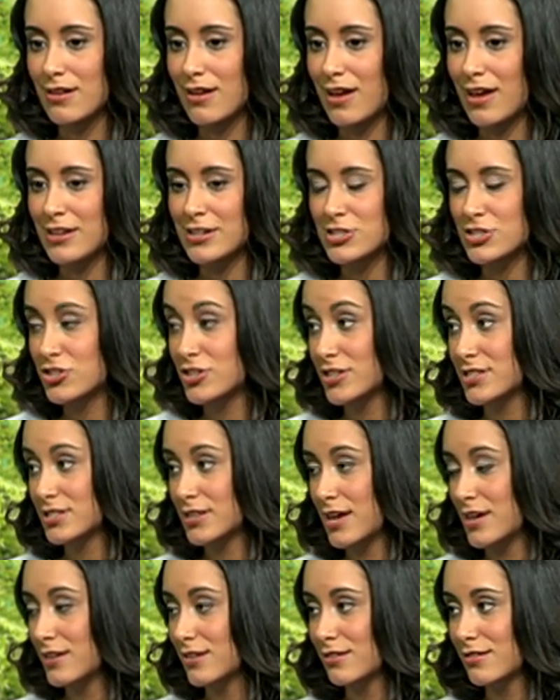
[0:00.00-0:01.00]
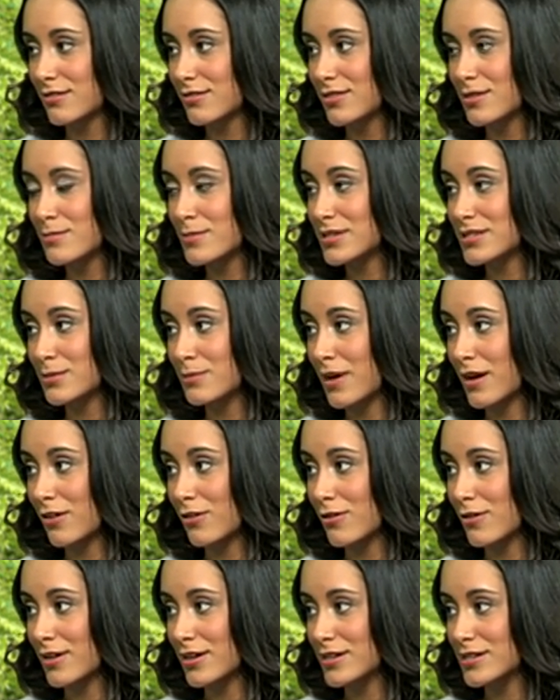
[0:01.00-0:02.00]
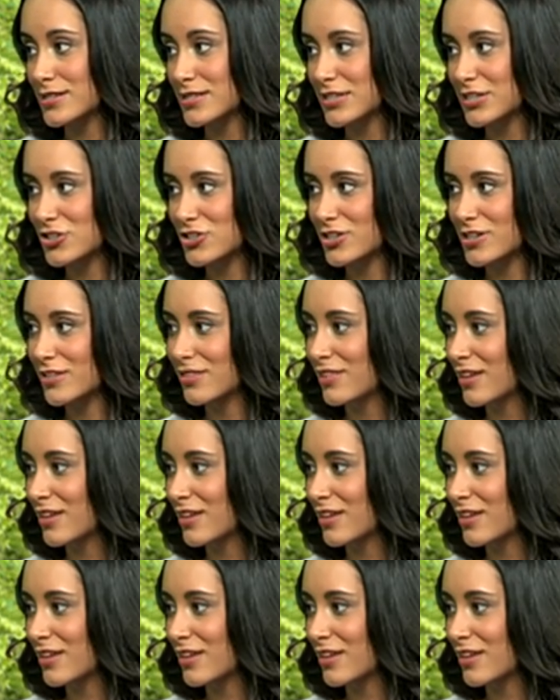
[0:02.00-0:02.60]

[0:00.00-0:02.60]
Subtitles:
and it's just like the Miss America organization.